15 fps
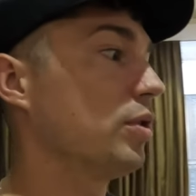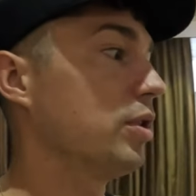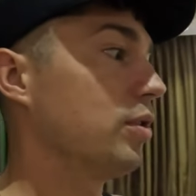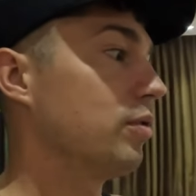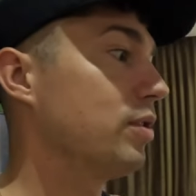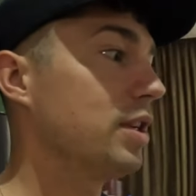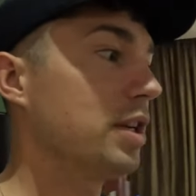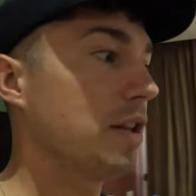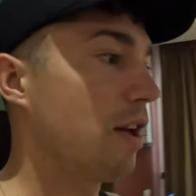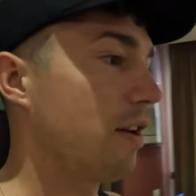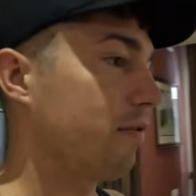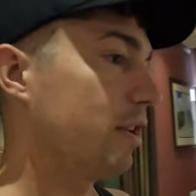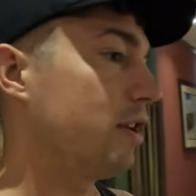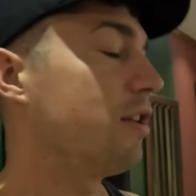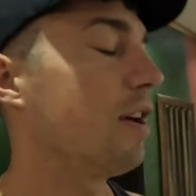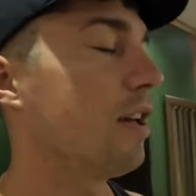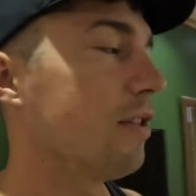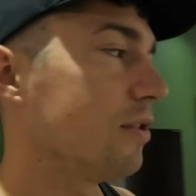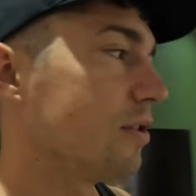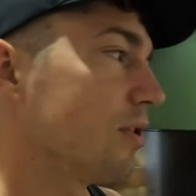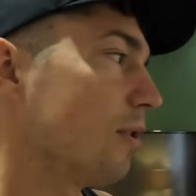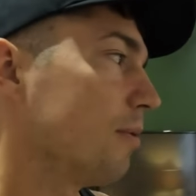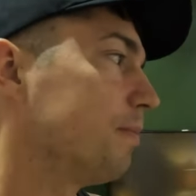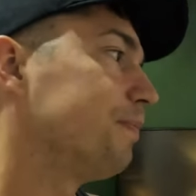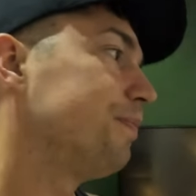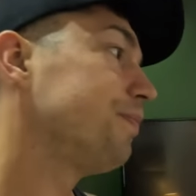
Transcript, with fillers: you know need a lot of internet, and so